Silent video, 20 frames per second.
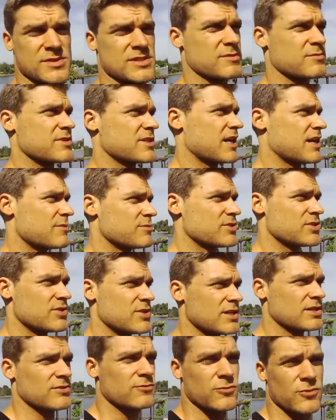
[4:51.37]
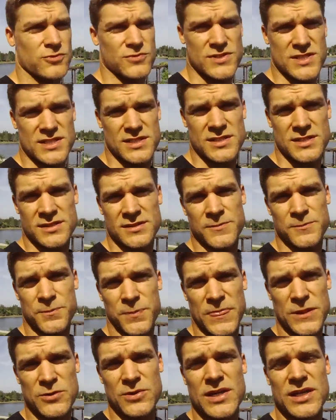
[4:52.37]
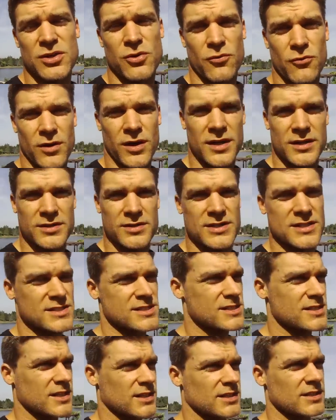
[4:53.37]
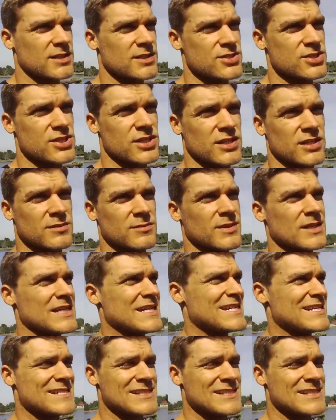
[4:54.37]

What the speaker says: Sometimes you get in routine, you get in a rut, you get stuck in the gym,